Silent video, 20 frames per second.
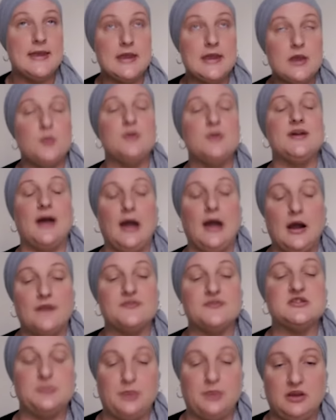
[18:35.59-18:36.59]
He would have
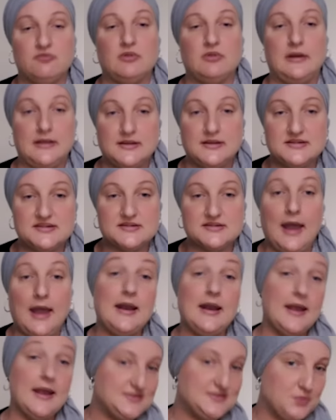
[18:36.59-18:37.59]
to be released
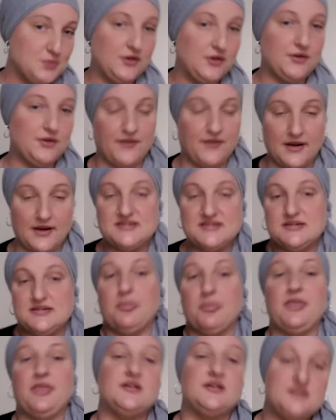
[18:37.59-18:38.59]
unless we could find
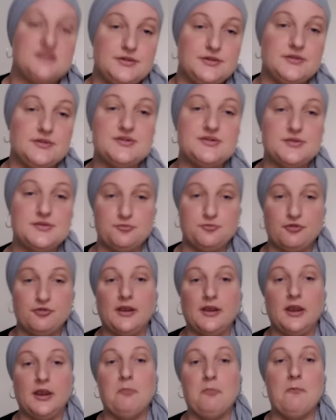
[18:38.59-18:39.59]
something to, to
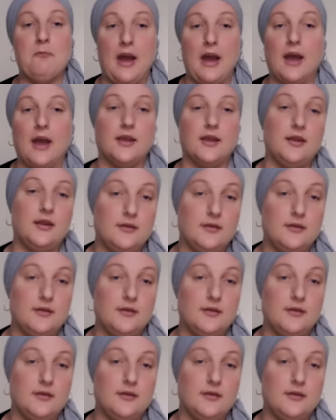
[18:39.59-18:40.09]
bring him back